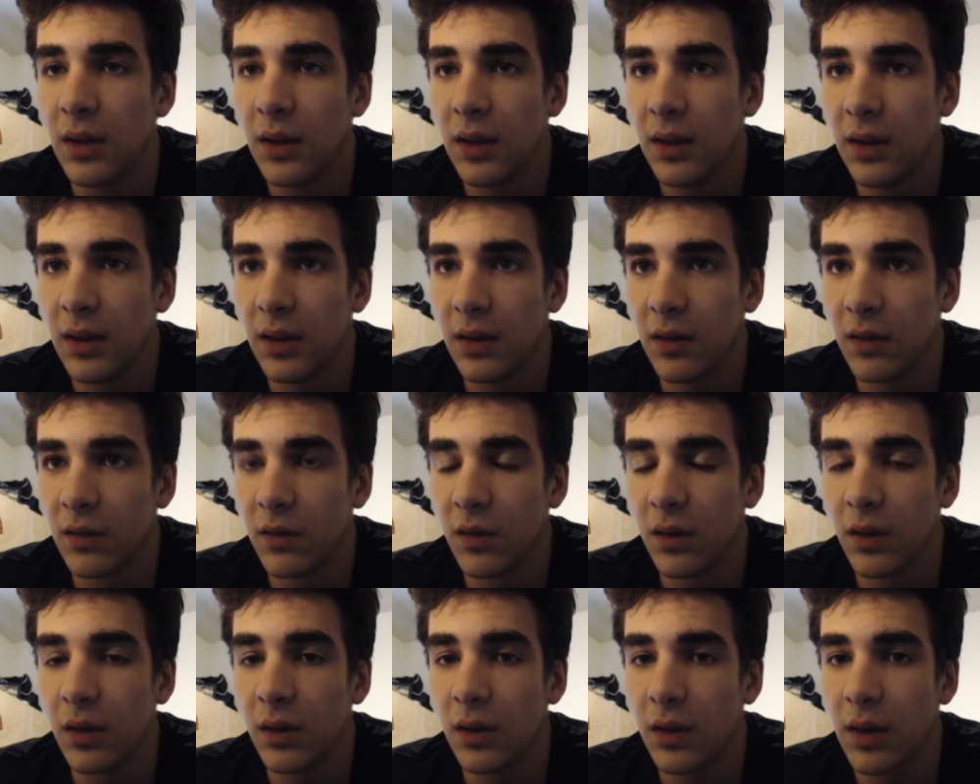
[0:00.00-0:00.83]
It is
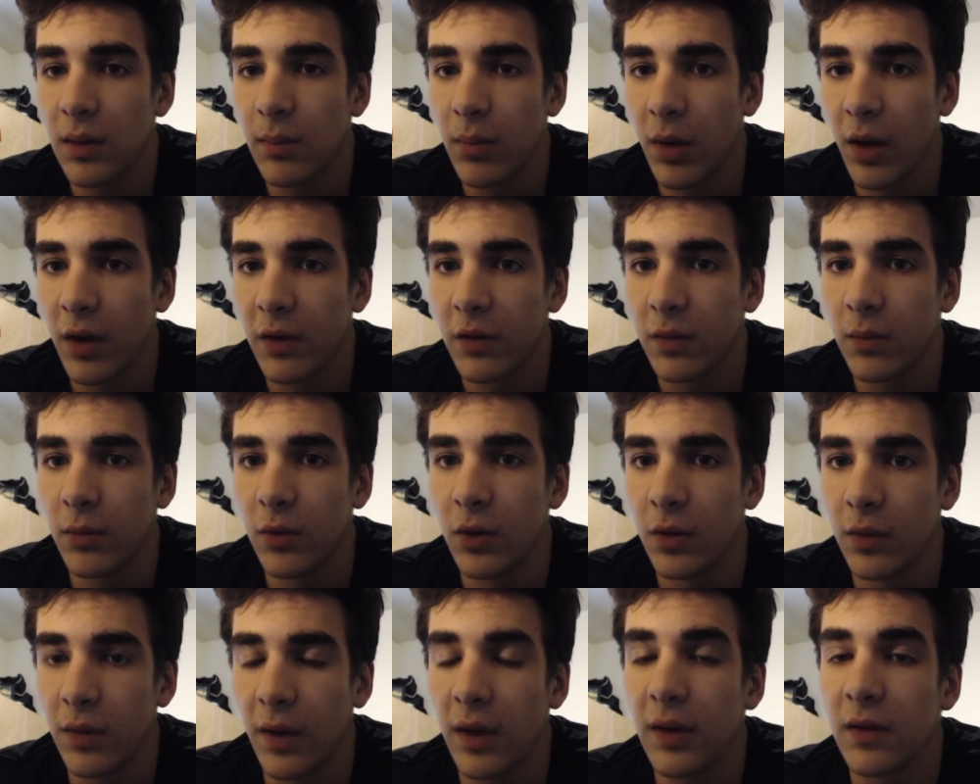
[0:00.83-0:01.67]
literally impossible
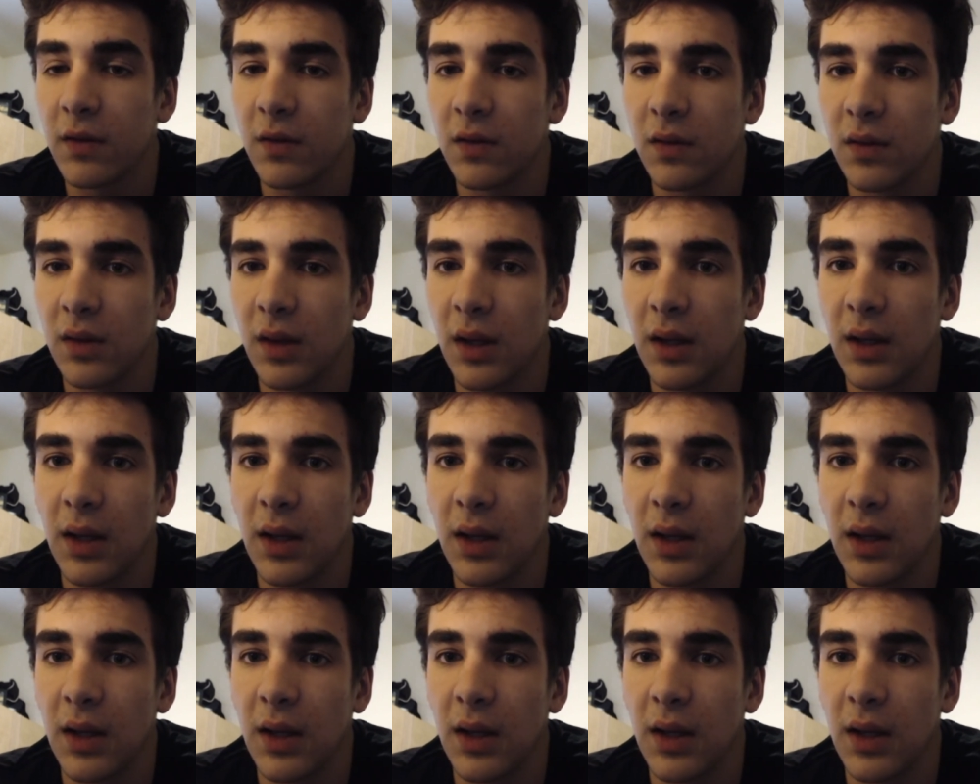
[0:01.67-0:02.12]
unless they